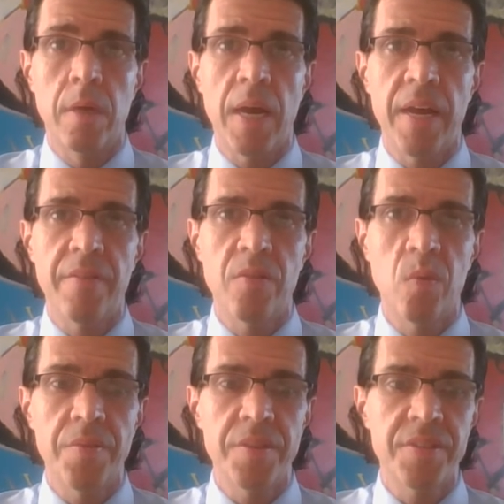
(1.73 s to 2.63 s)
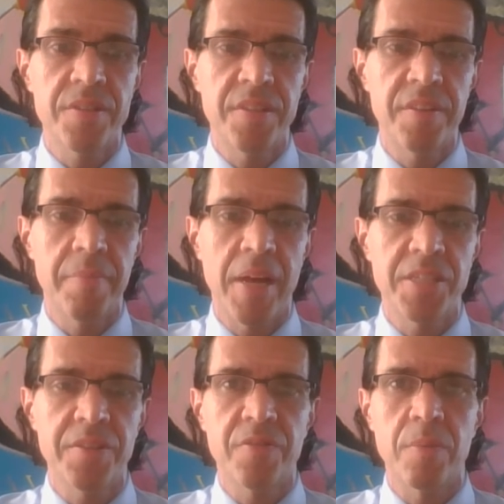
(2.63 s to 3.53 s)
Hi everyone, this is Steve
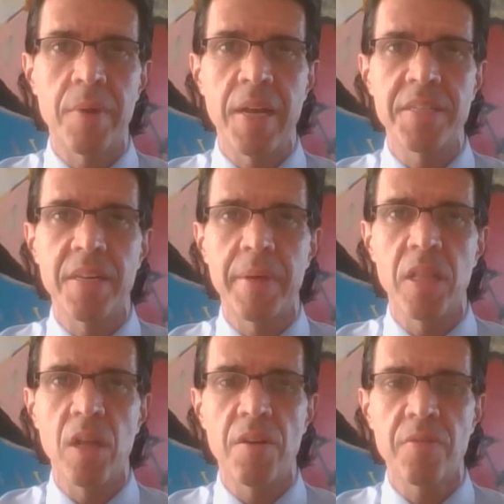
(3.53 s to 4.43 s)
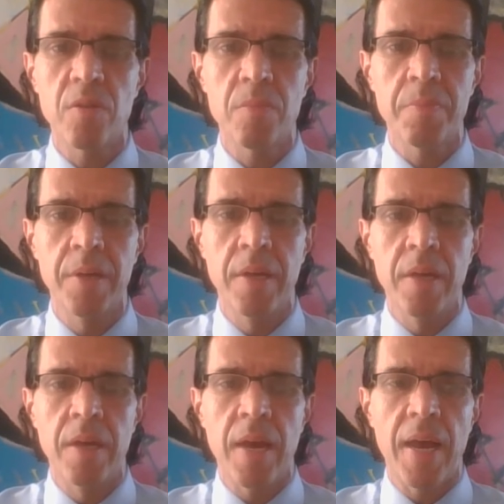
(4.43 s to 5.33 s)
Maggi from SMA Law Firm,
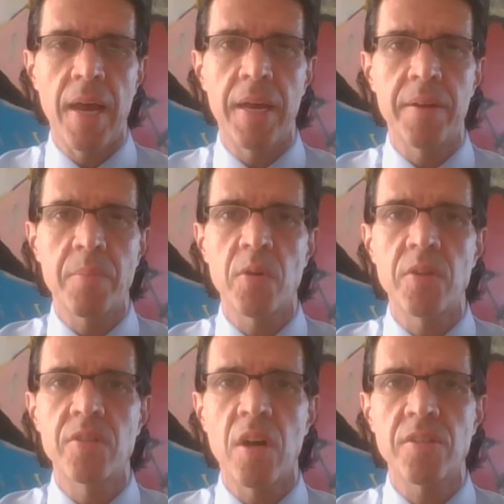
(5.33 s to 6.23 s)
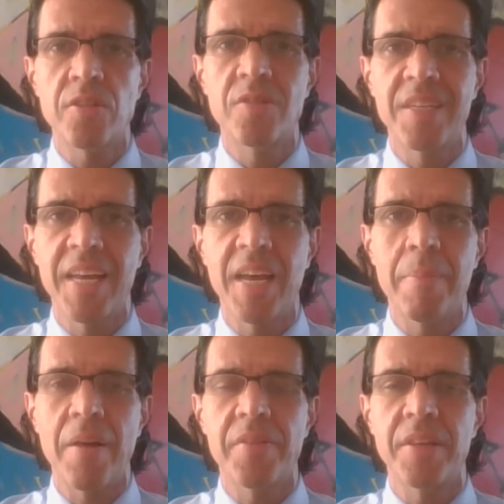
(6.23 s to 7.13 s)
and I'm going to talk to you today
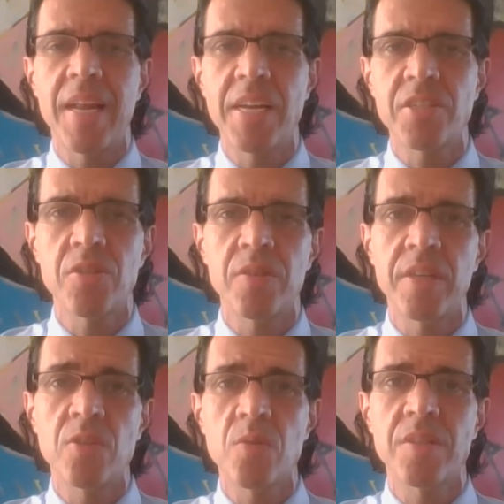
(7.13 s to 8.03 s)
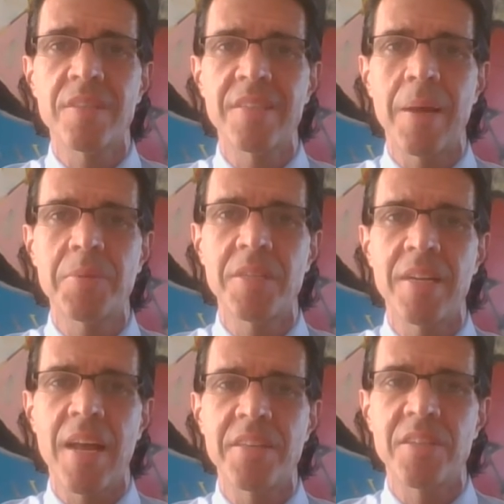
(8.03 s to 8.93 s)
about the national interest
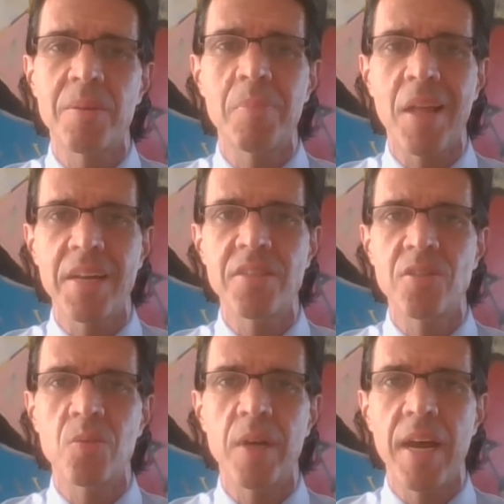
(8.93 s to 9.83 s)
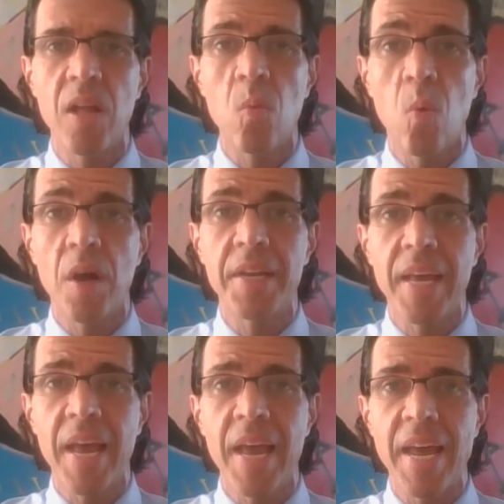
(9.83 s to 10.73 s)
exception as it applies to
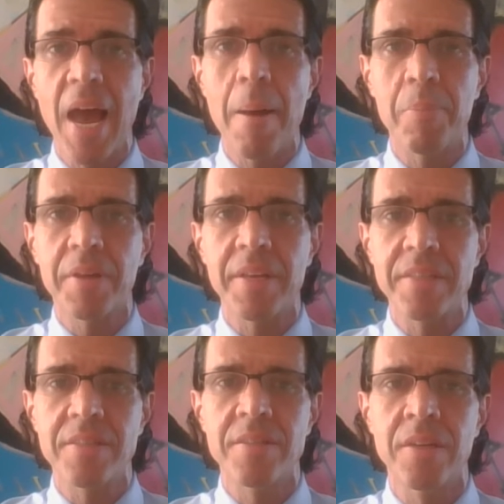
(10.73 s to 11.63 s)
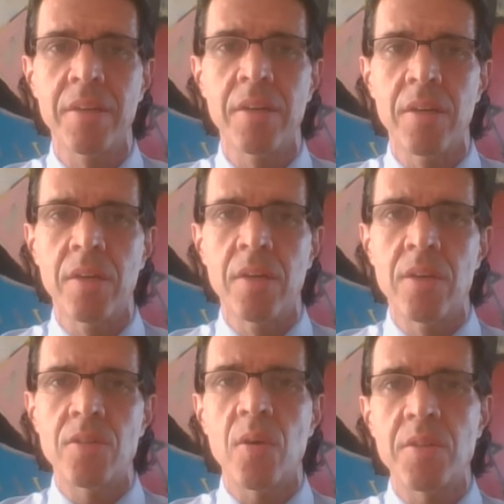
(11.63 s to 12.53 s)
L1A applicants.
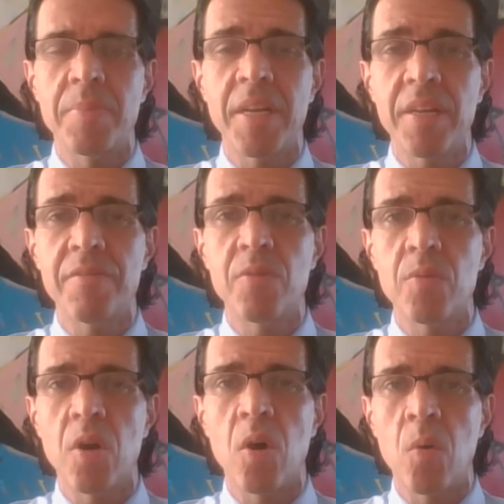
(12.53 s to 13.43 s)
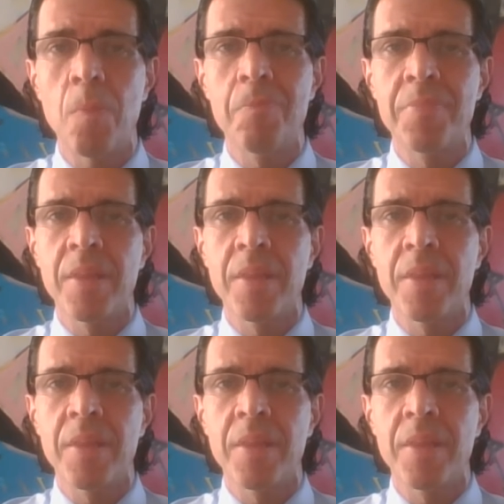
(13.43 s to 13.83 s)
So as many of you know,